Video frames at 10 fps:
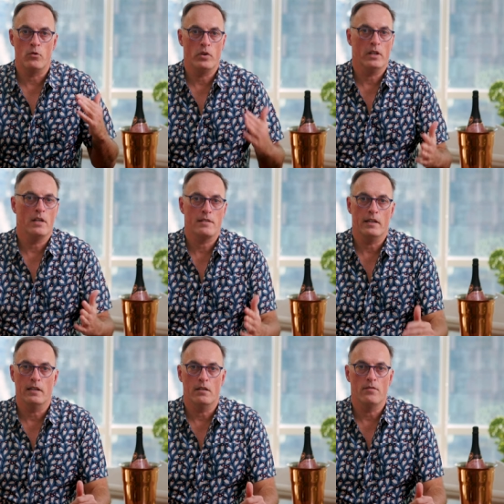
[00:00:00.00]
real
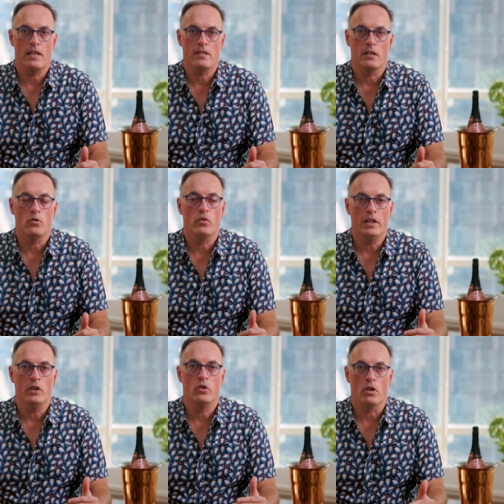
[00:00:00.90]
estate investing
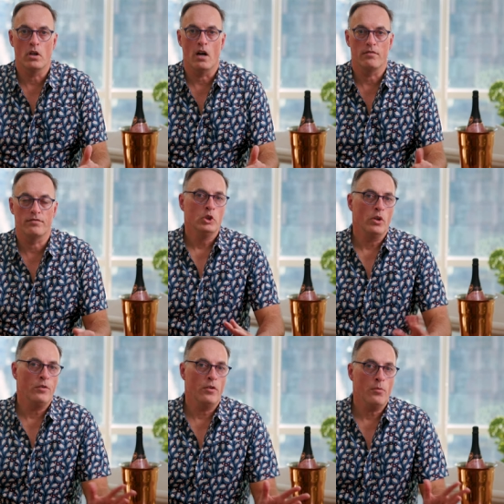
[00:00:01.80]
really took off. So
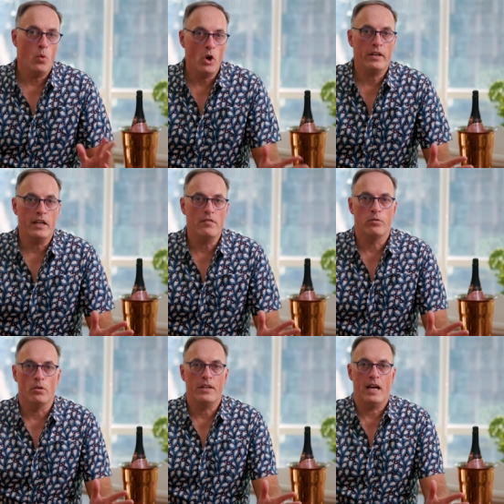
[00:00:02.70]
if you're working
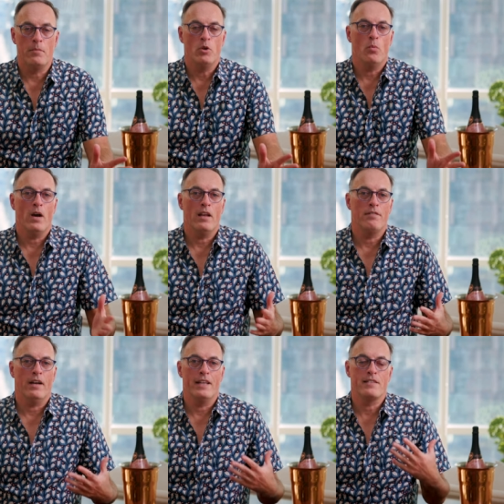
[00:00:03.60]
full time, you want to
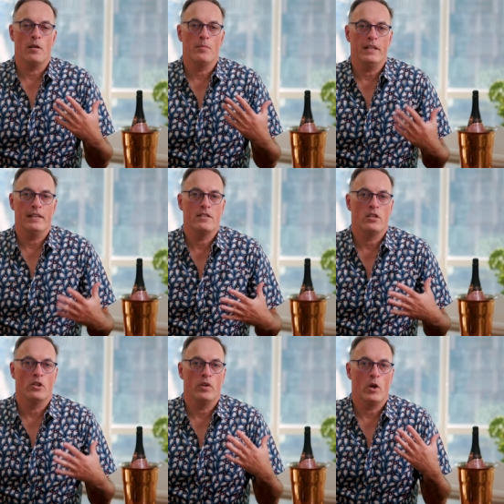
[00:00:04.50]
find something that's
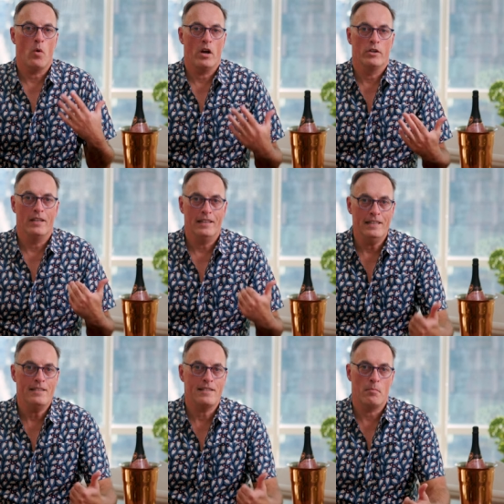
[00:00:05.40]
going to require the
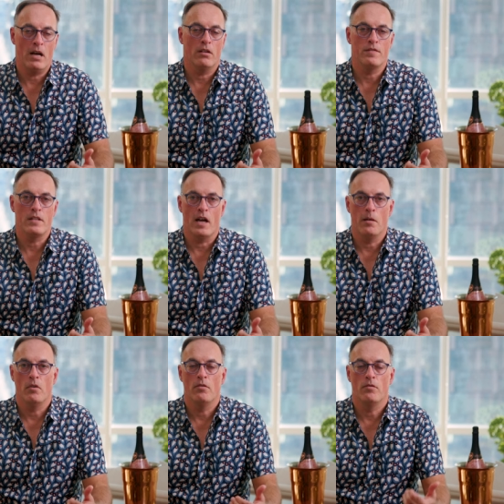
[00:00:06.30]
least amount of
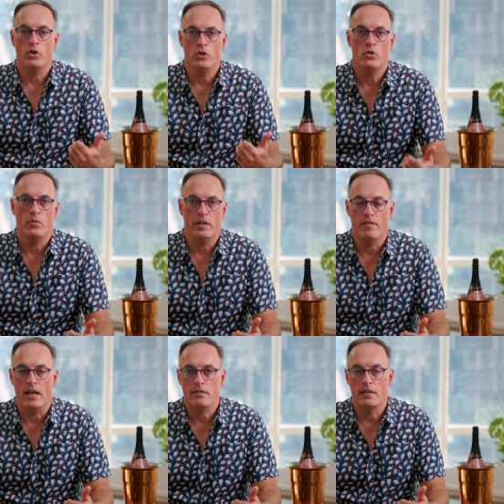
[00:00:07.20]
time for you to
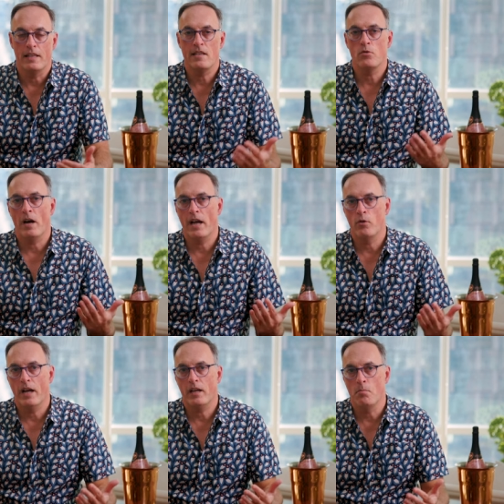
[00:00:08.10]
invest. And this is why I
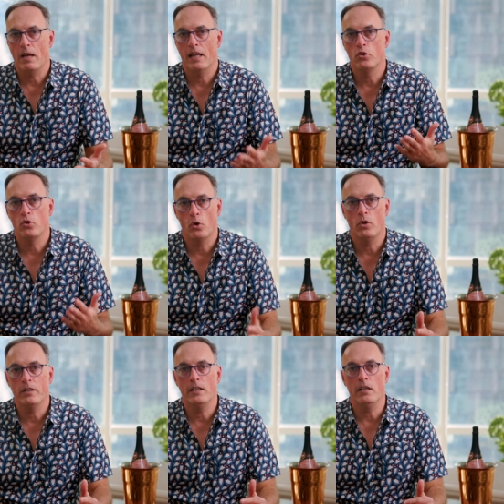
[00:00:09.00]
recommend
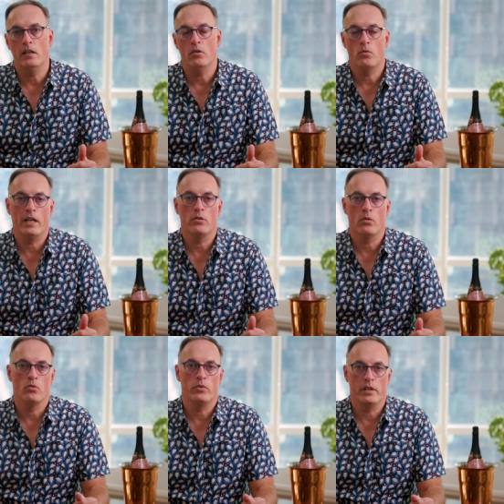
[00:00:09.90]
turnkey
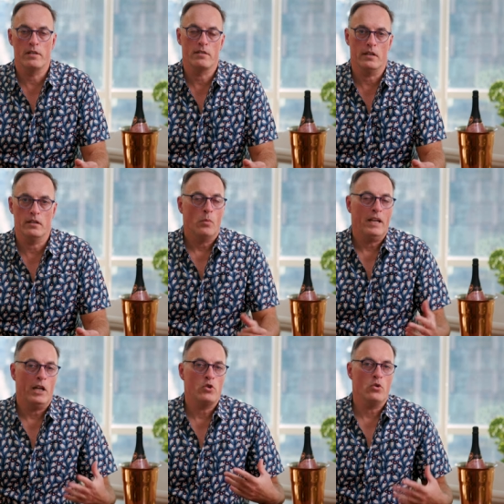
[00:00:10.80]
rental real estate. So
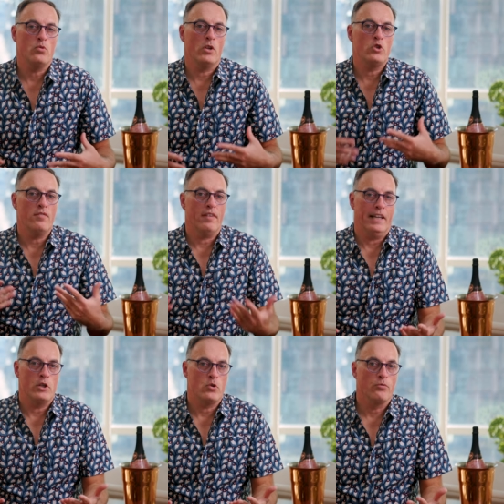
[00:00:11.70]
when I chose to achieve
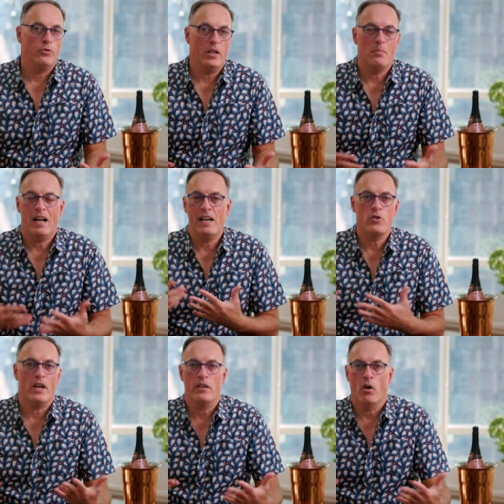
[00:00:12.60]
financial freedom, I
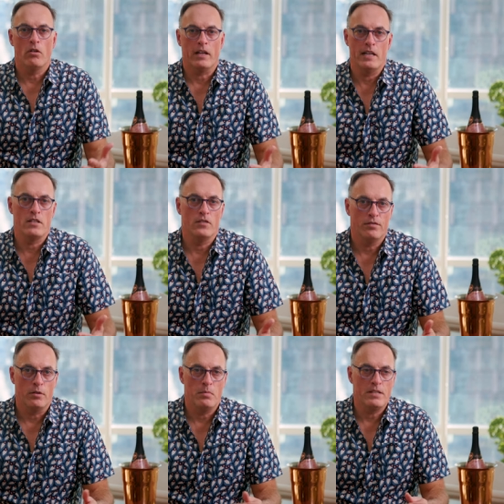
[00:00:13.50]
tried all kinds of
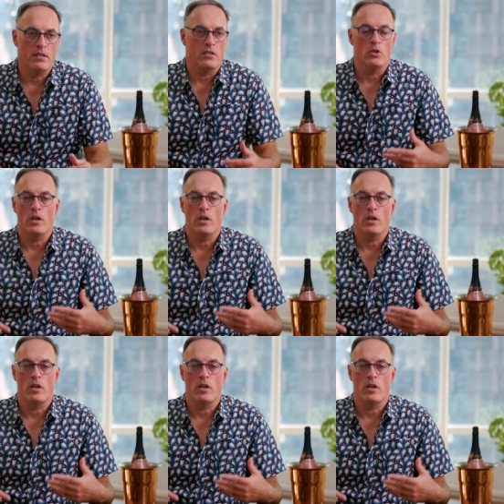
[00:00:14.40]
different businesses.